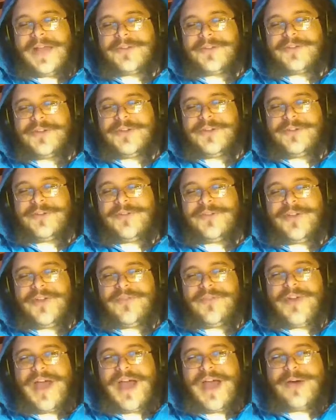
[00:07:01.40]
asking
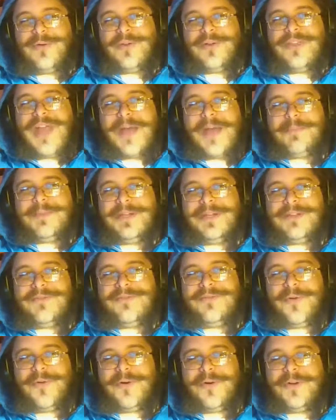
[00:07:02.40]
yourself, how would that be
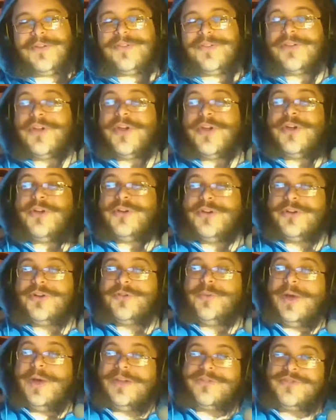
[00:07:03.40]
enforced? Good
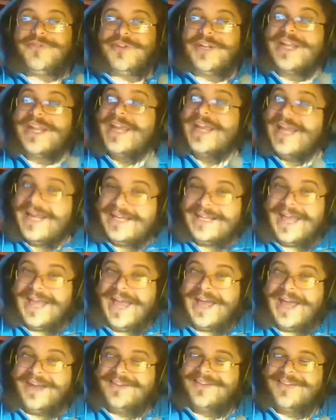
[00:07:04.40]
question. It
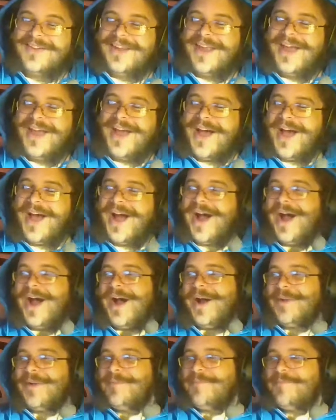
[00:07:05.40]
can't.
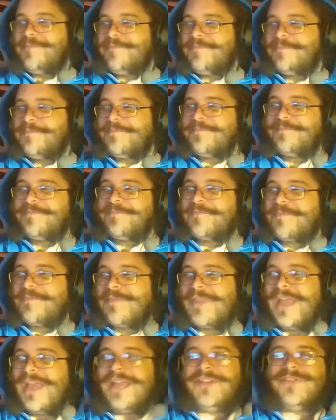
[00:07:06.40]
Um,
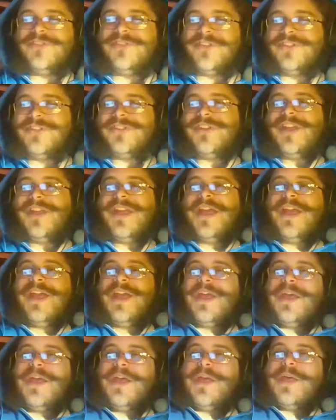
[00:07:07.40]
it's just
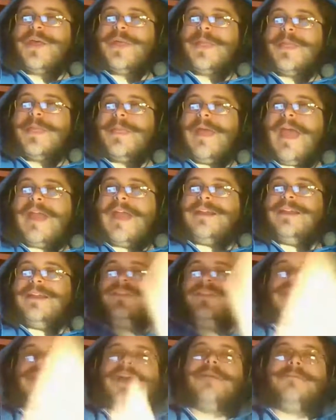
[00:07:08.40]
an
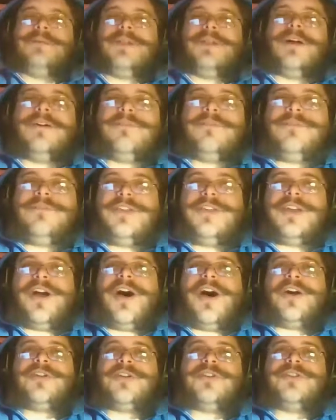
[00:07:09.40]
example of the
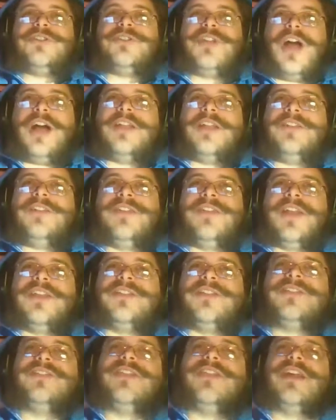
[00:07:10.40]
utter
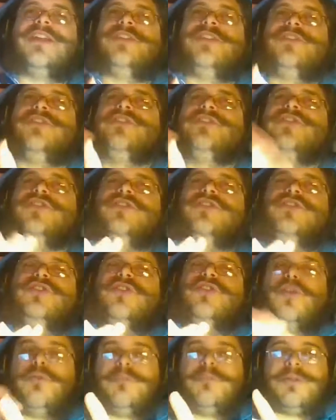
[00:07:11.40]
nonsense that is
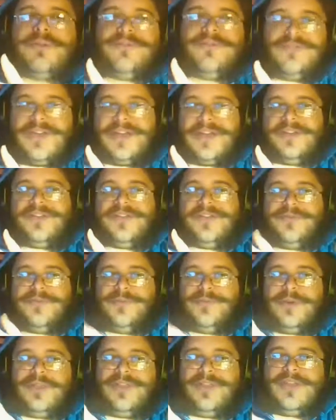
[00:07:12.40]
so pervasive
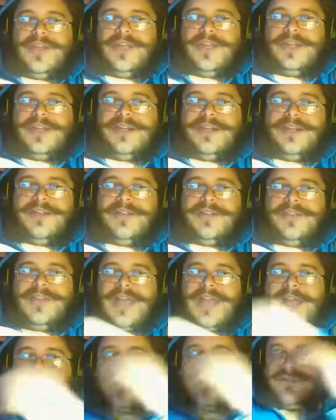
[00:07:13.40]
within the
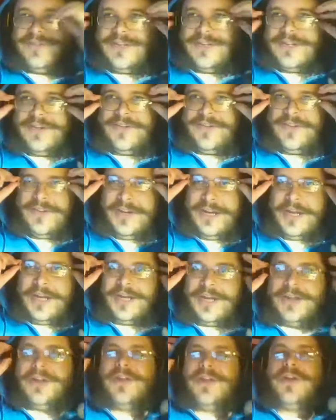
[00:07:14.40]
NFT
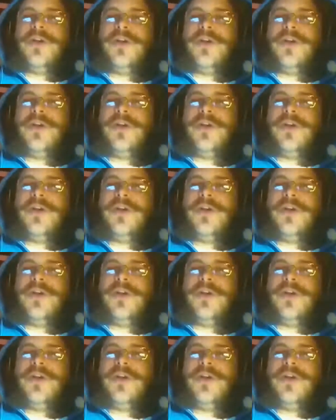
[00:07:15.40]
scene,